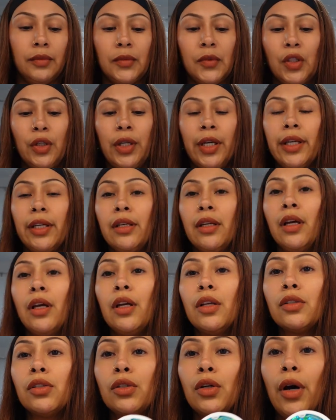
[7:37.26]
Okay,
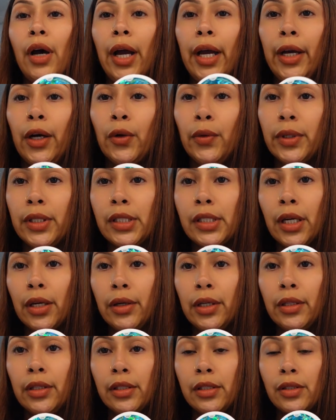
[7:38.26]
so I always
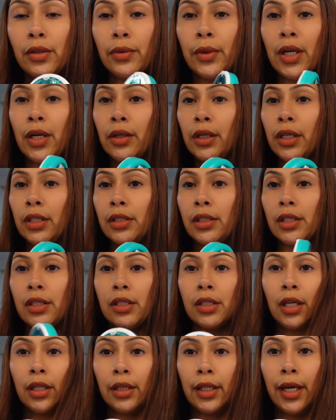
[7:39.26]
carry this around because it's
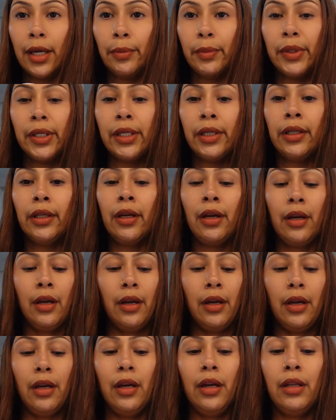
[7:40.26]
not that big,
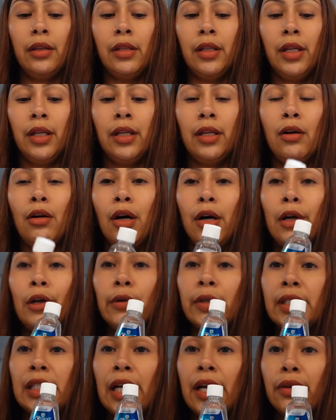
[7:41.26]
and then I
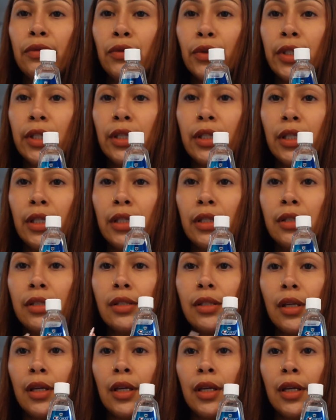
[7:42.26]
always have one of
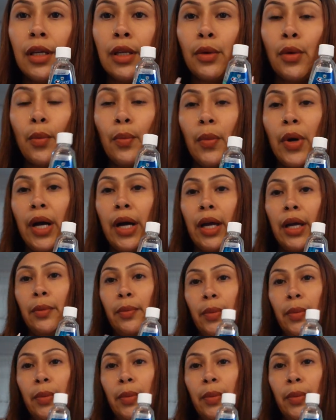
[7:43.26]
these in my